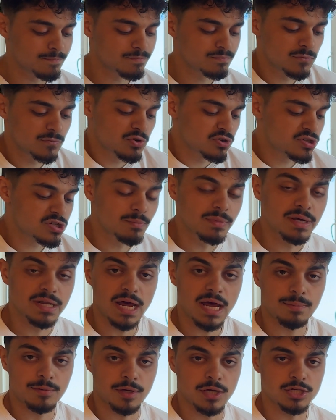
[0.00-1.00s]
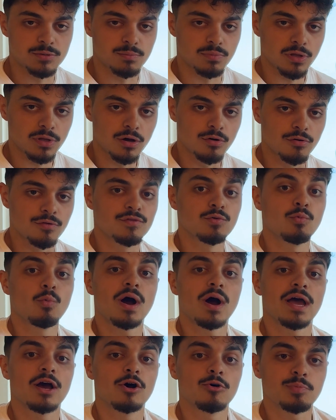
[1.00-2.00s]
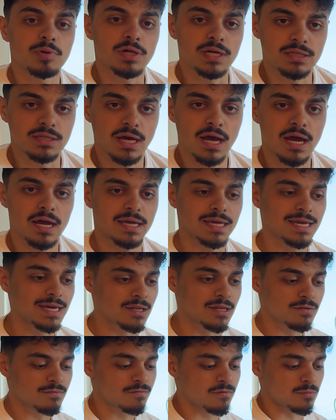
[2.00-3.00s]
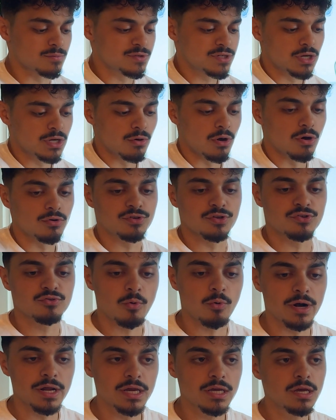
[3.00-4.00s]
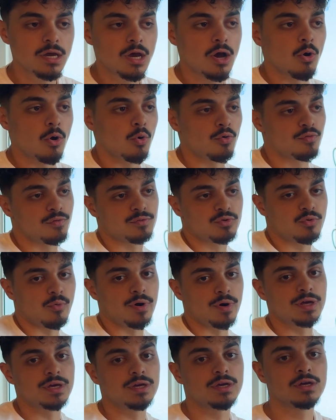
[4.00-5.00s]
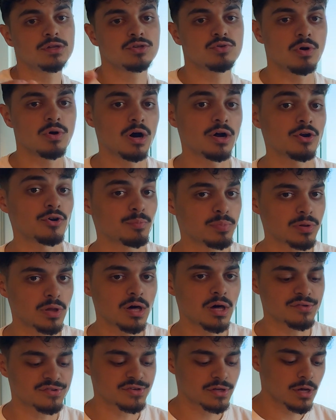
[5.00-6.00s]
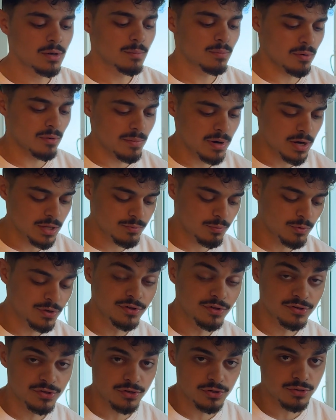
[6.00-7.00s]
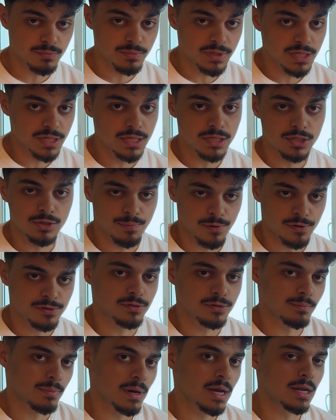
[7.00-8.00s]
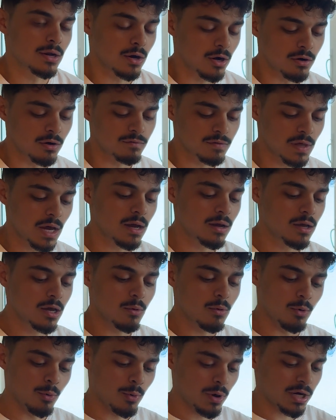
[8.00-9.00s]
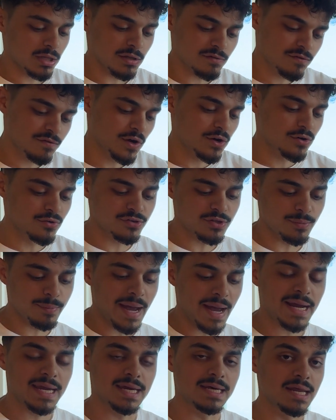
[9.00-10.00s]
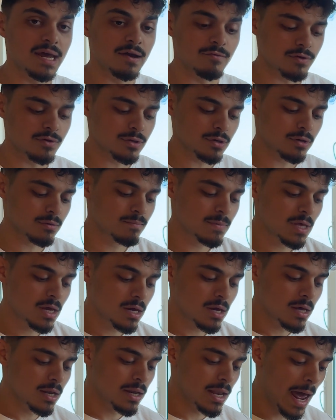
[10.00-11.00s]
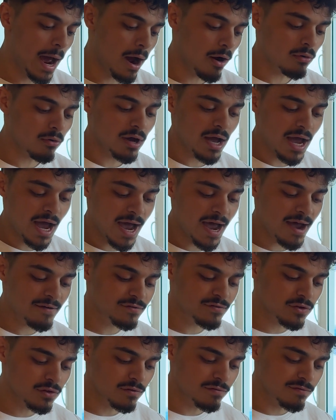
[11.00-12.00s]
You can submit an application below if you want help like that, getting from 0 to 20 or from 20 to 100 plus per month with your social media, your personal brand, all of that. We work on the funnels, the back end, everything. Now, after the